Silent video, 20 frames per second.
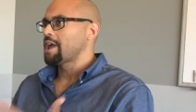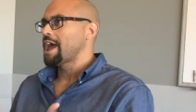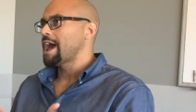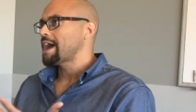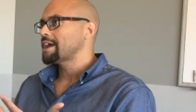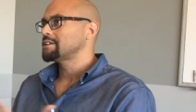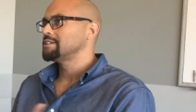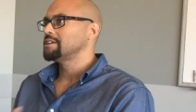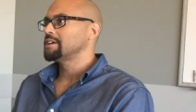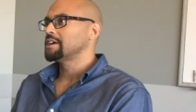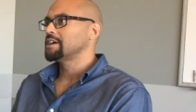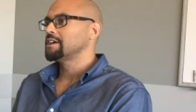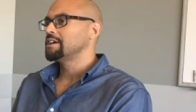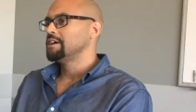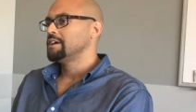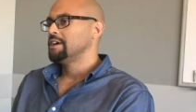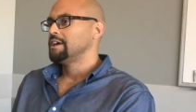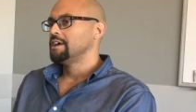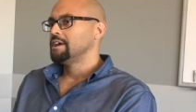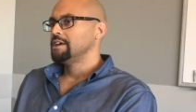
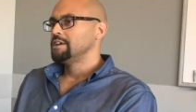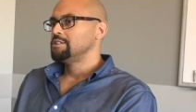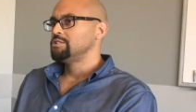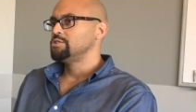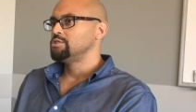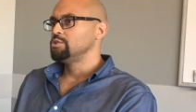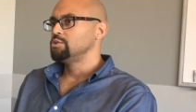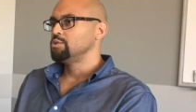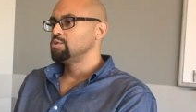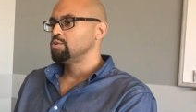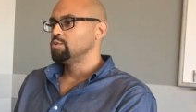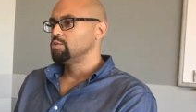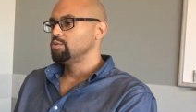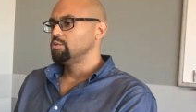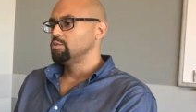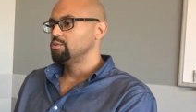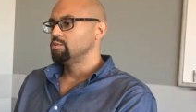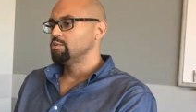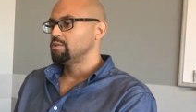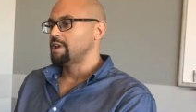reacting to
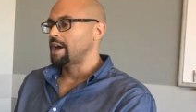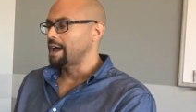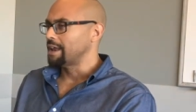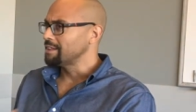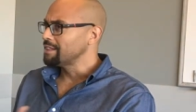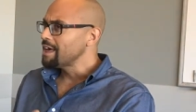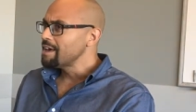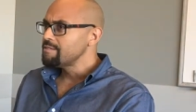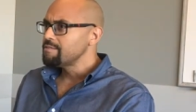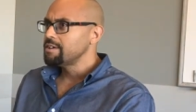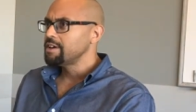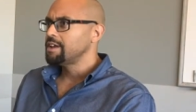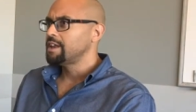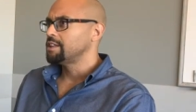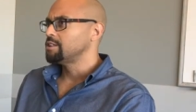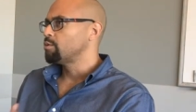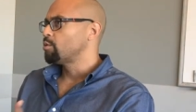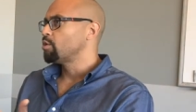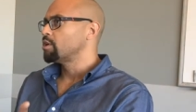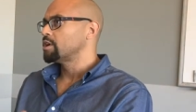9-11
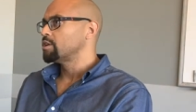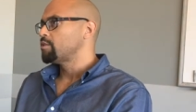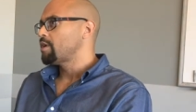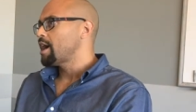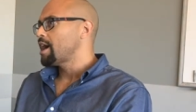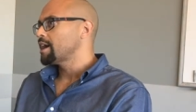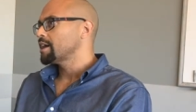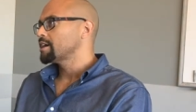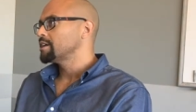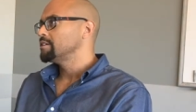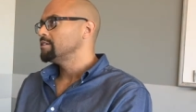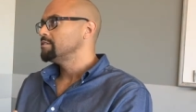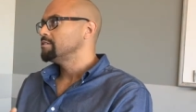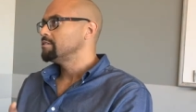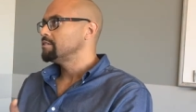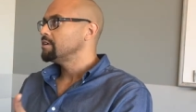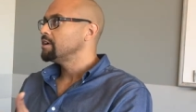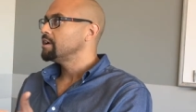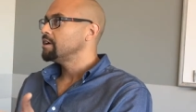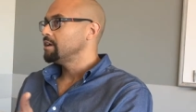and the war in Iraq
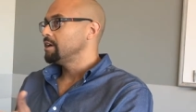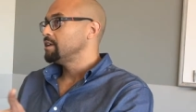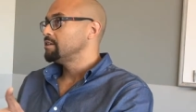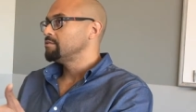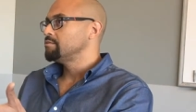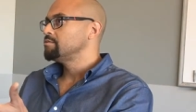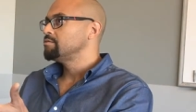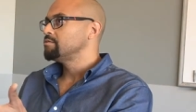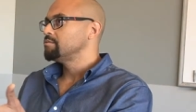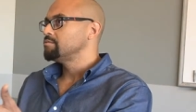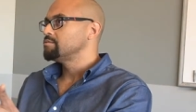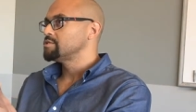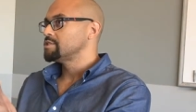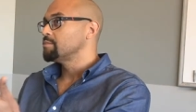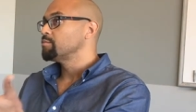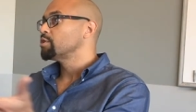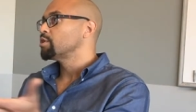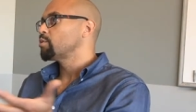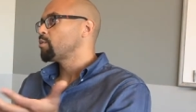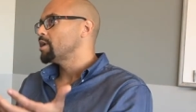in
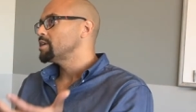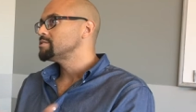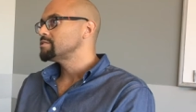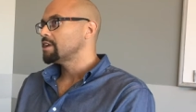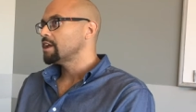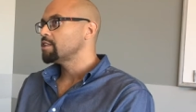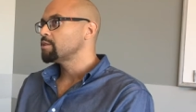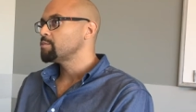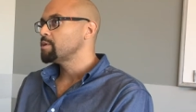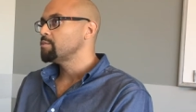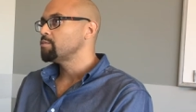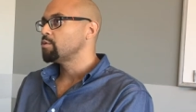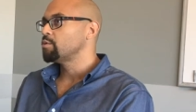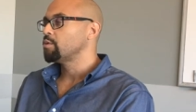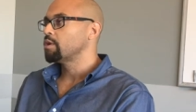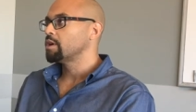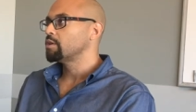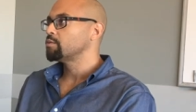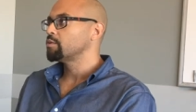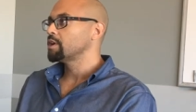similar ways that other people
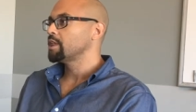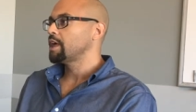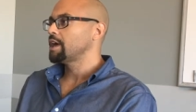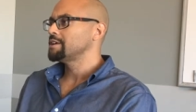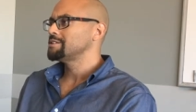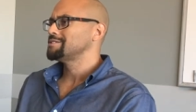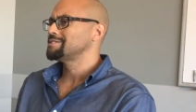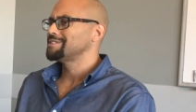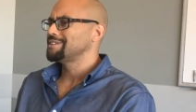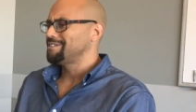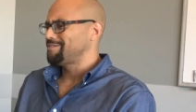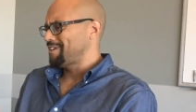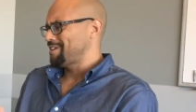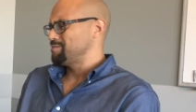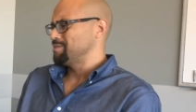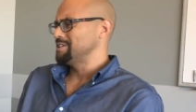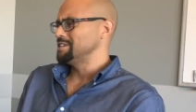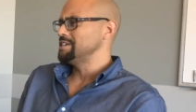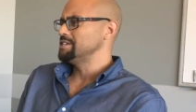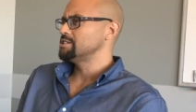were and realized if
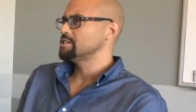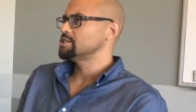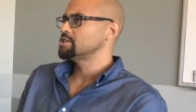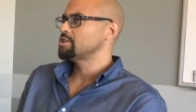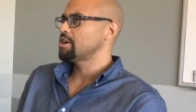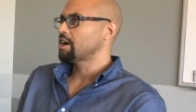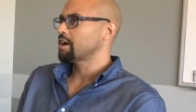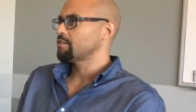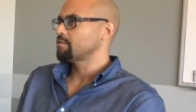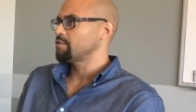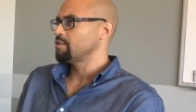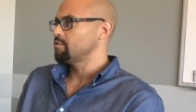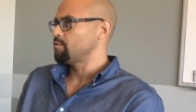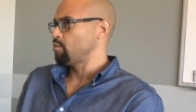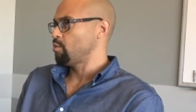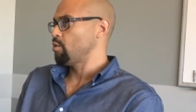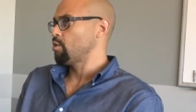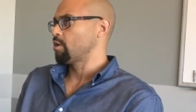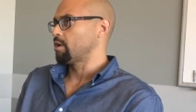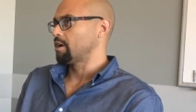I've been teaching geography
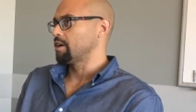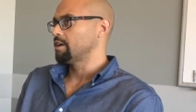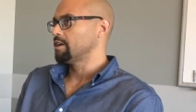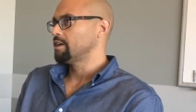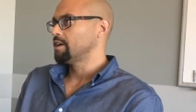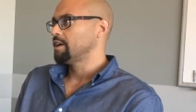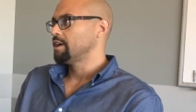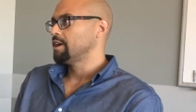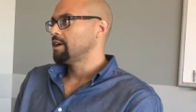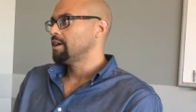of war,